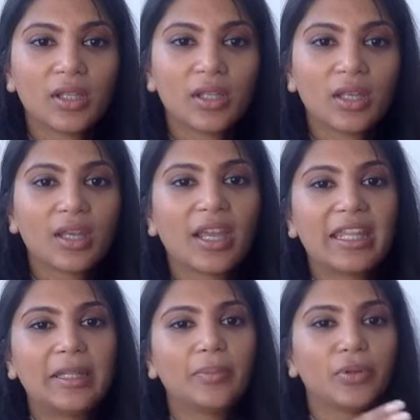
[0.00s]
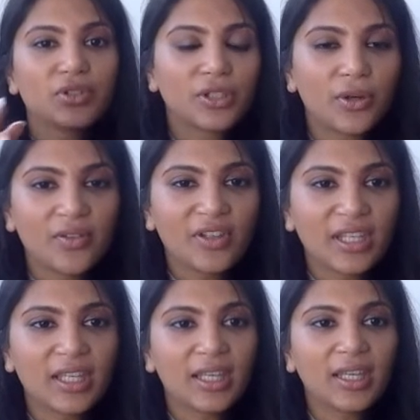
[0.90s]
and then over
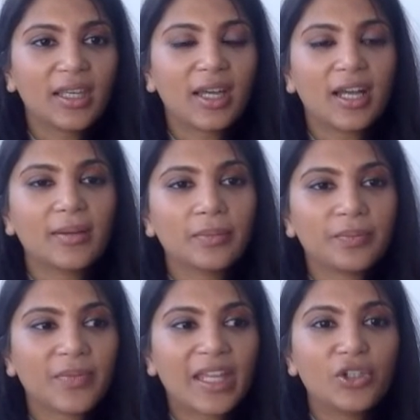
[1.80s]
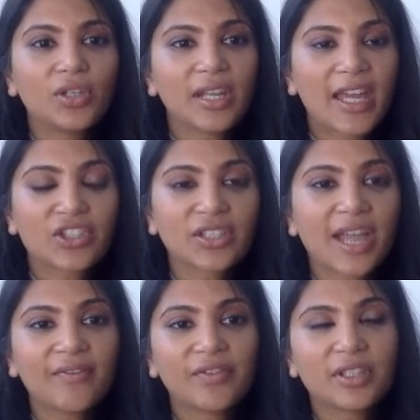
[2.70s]
here, and you can actually
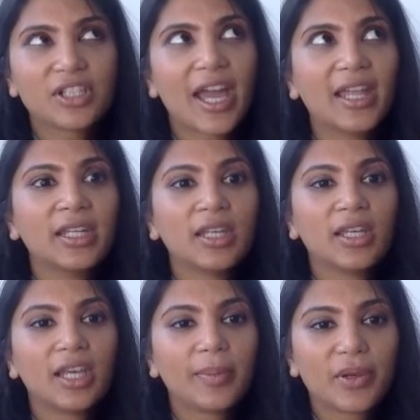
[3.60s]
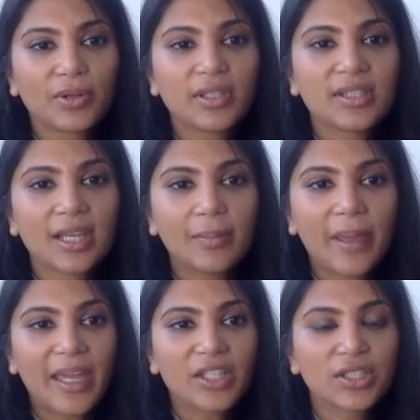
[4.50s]
have the chat appear in some
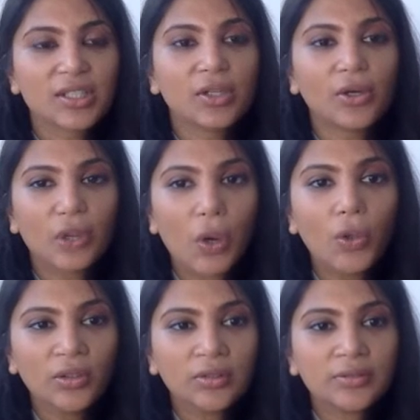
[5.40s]
pages and not all,